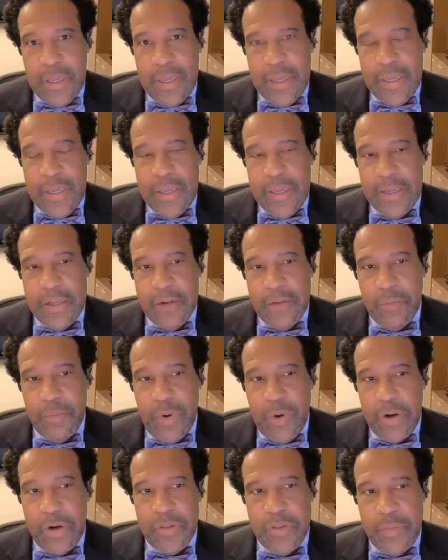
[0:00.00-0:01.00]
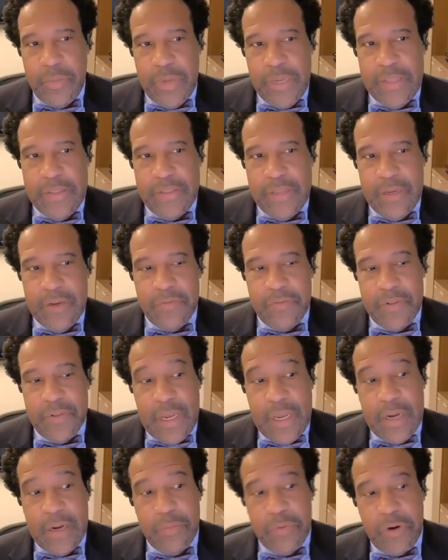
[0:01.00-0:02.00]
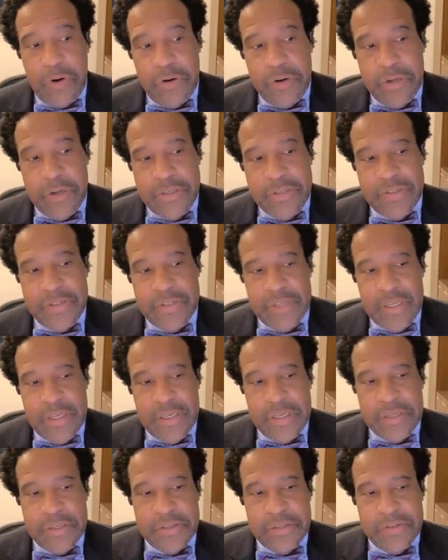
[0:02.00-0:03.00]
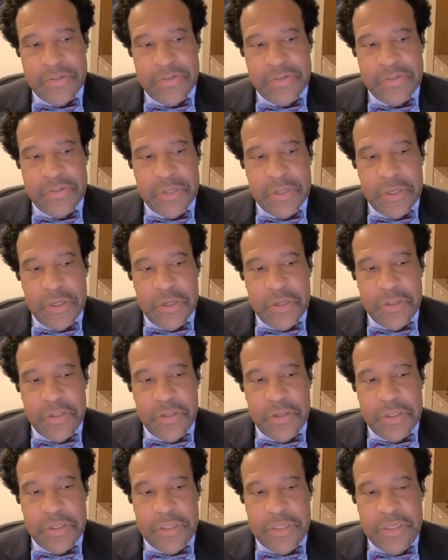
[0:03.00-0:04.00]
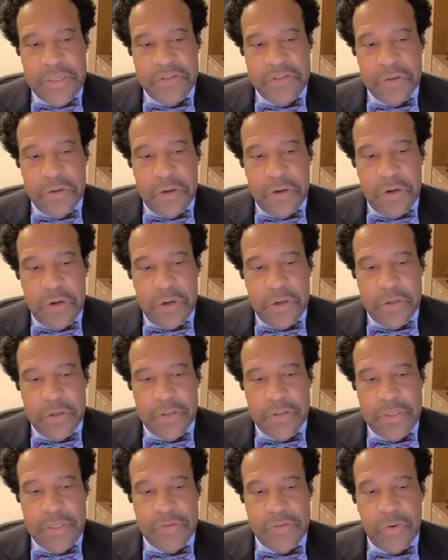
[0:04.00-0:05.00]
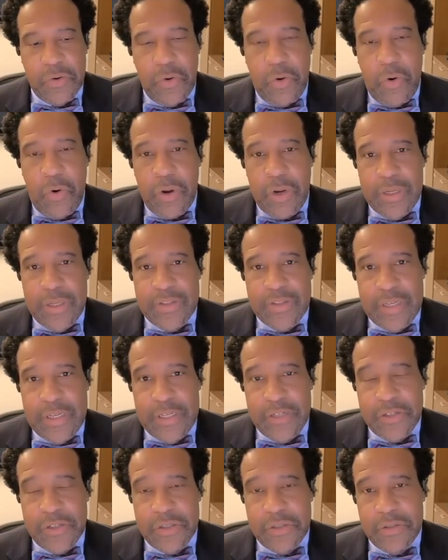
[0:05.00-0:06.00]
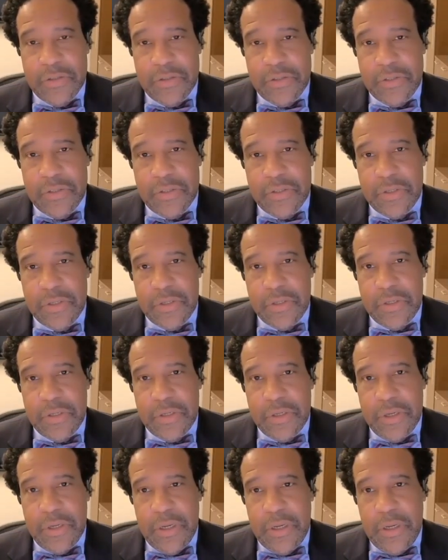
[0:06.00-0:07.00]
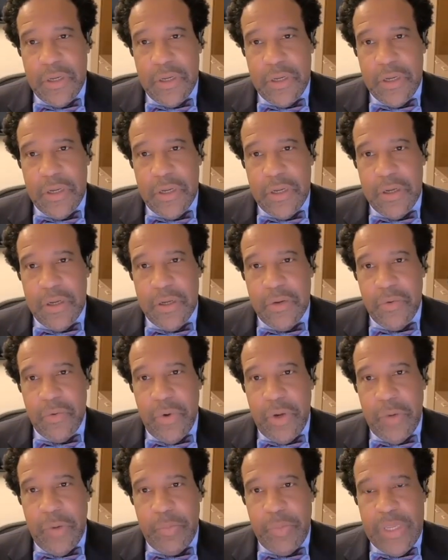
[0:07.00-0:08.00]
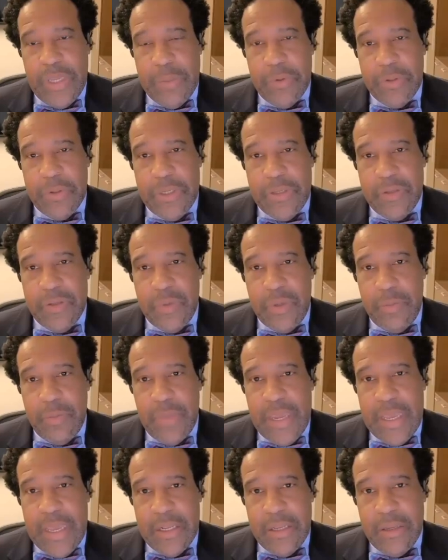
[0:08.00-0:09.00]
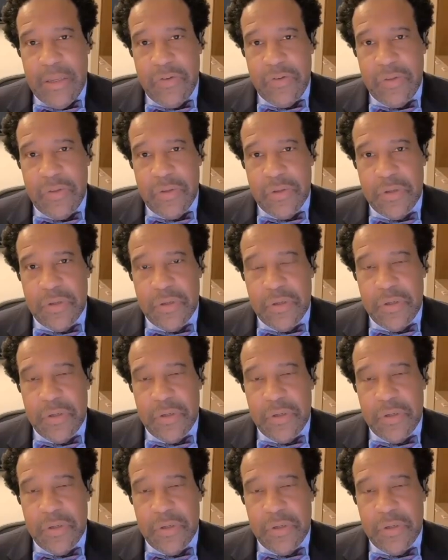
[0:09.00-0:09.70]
and part of the main thing for libraries is look these are these are organizations uh, where people need to be managed